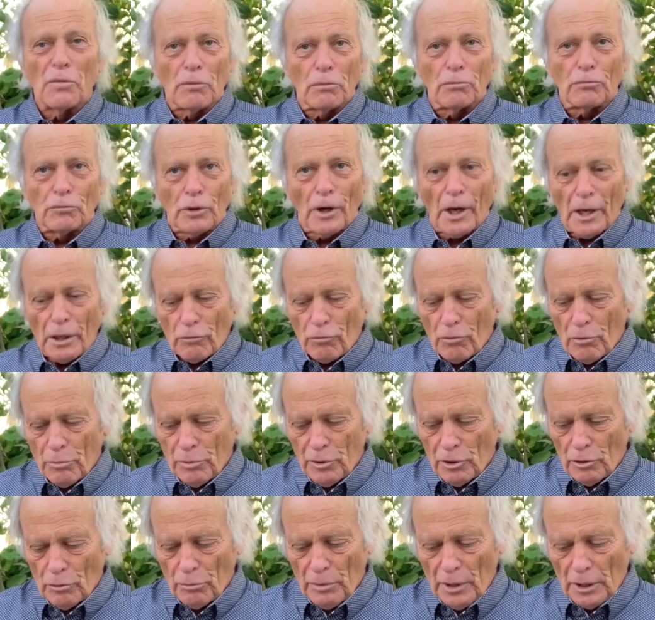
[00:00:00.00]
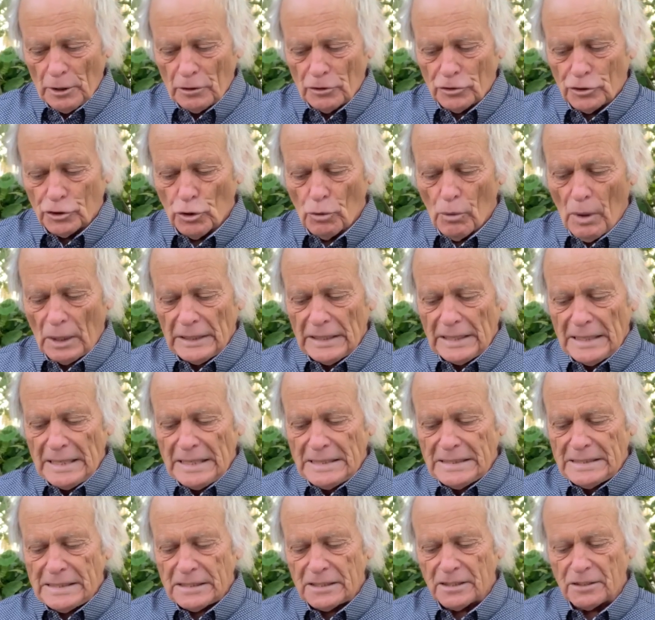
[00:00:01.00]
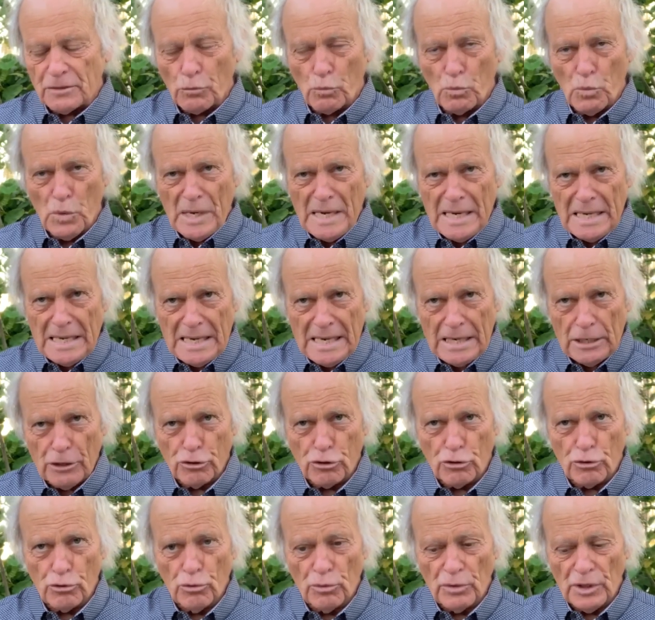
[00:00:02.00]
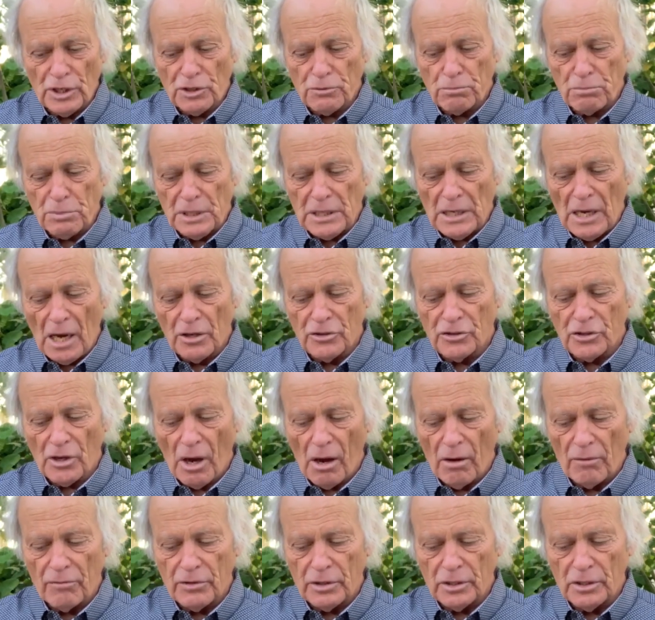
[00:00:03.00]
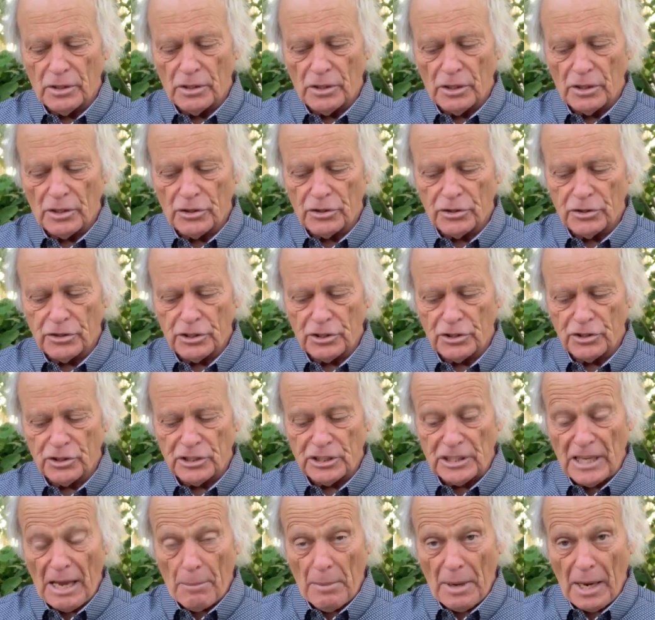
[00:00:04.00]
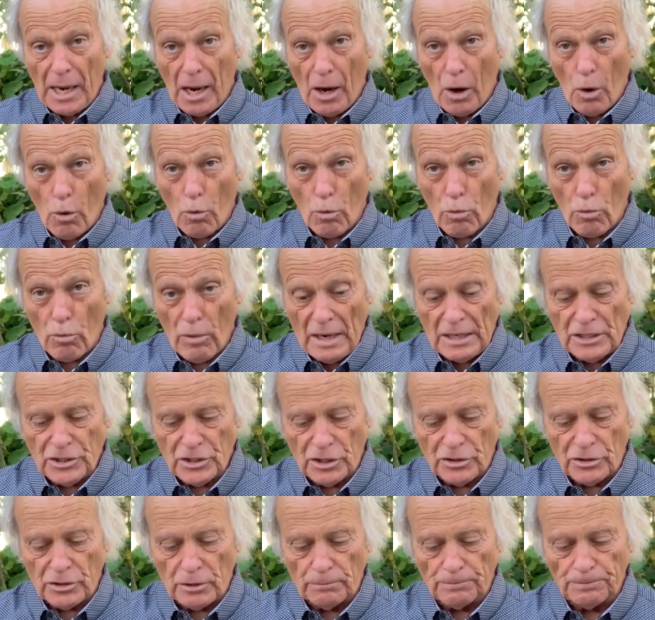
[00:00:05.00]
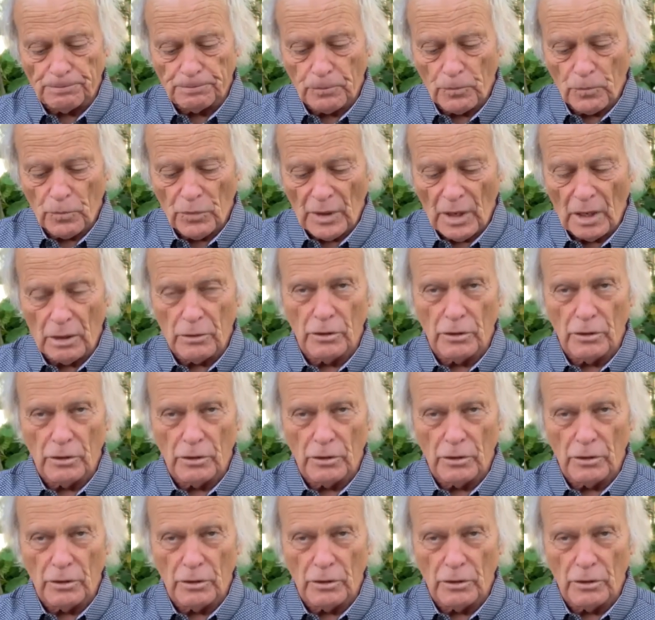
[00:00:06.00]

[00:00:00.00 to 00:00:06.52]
we're going to repeal bail and so on. And he says, we need to do this because of the systemic racism in